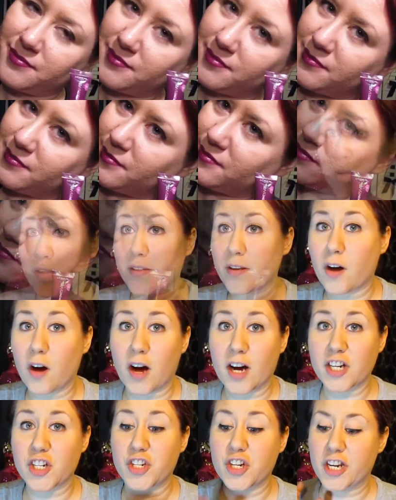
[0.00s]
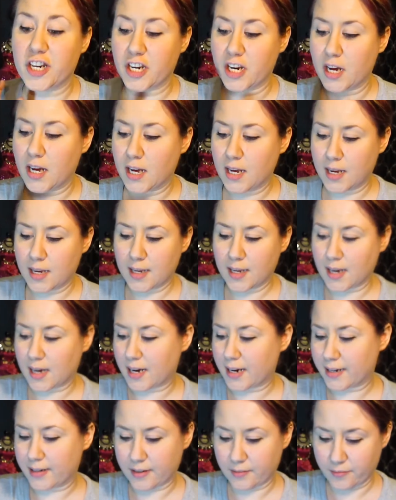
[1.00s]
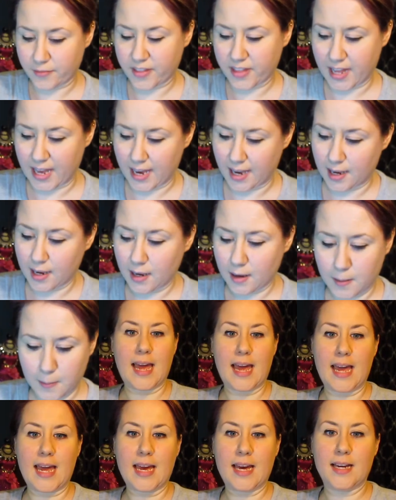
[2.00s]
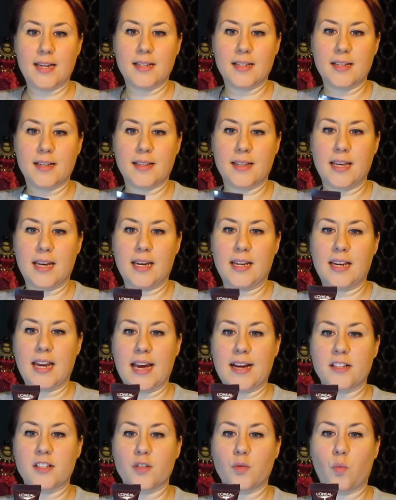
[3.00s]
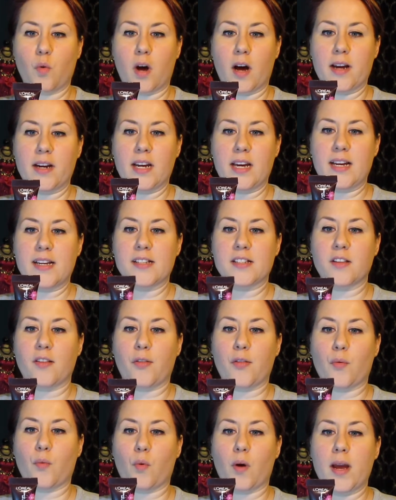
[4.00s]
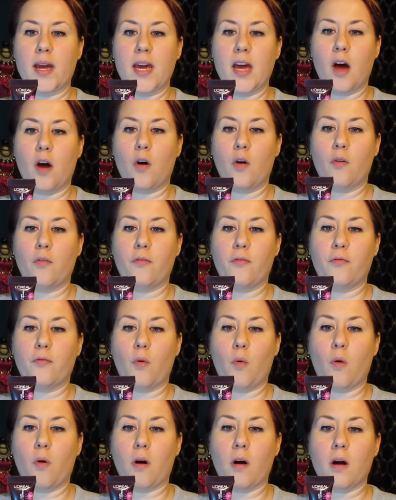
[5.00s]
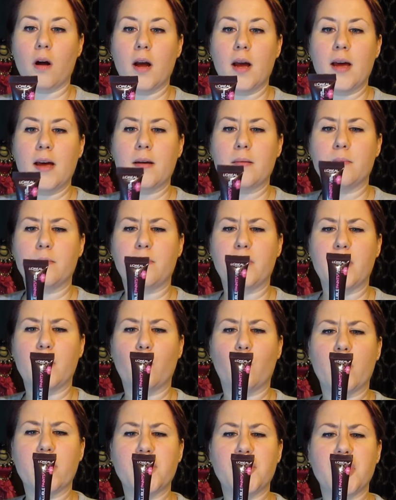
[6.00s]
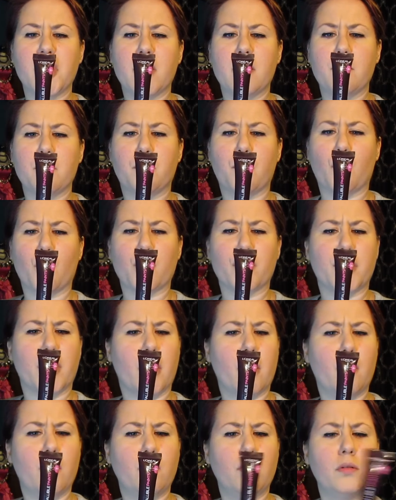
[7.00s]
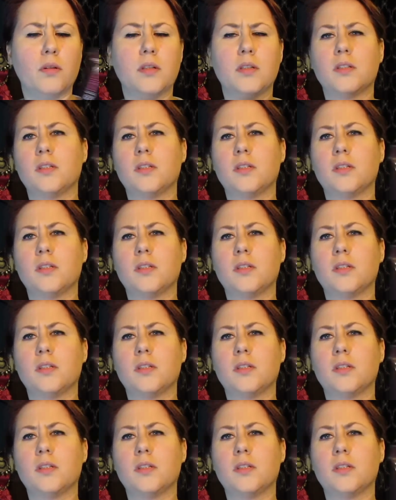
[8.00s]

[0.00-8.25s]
with caution kind of thing. And the next one is 304 Bewitching Bordeaux,